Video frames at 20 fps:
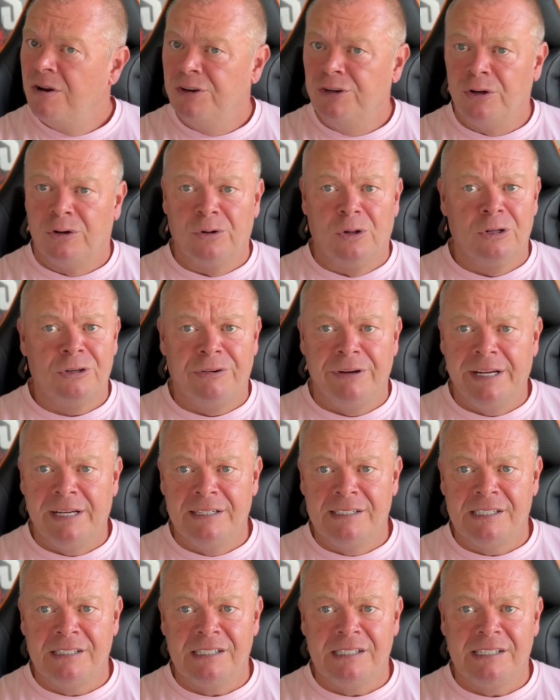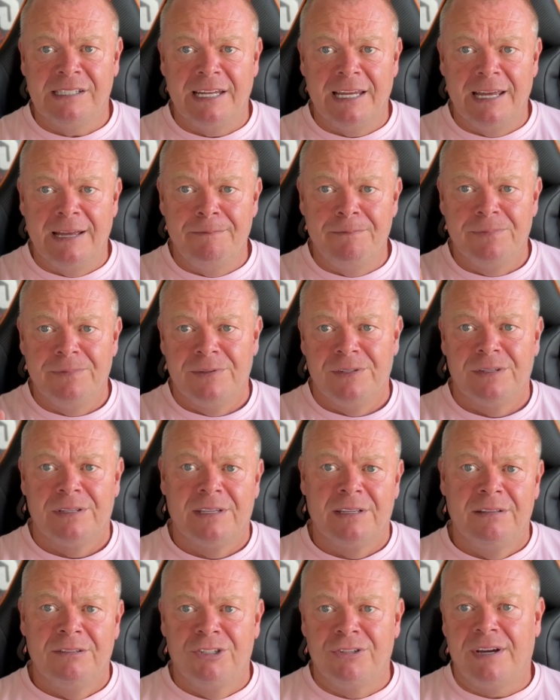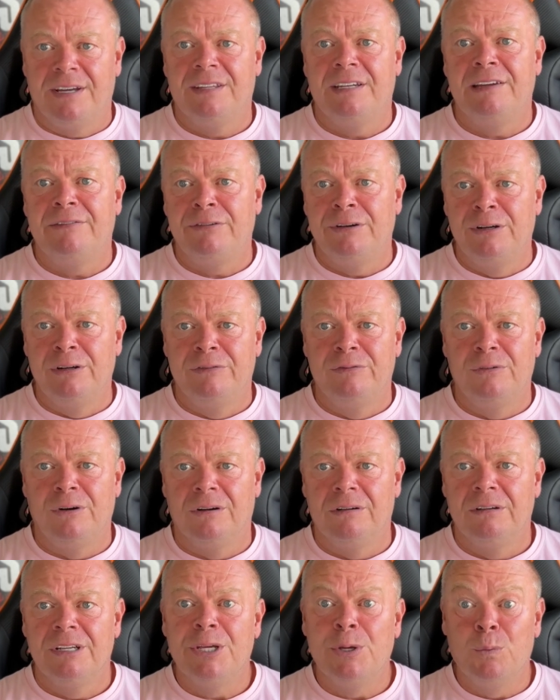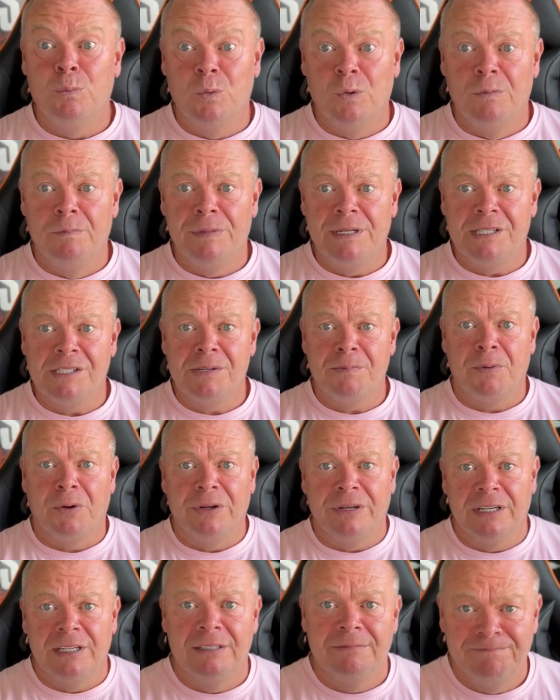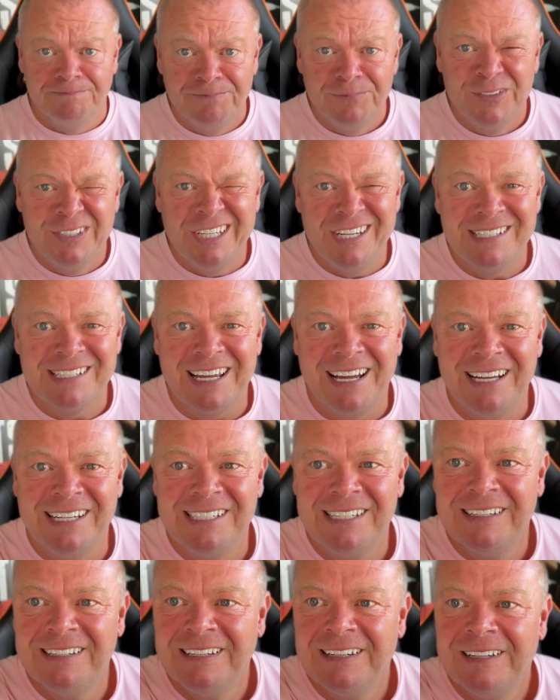Not all creatines are the same. Try the NVRENUF one. You won't be disappointed. Cheers, guys.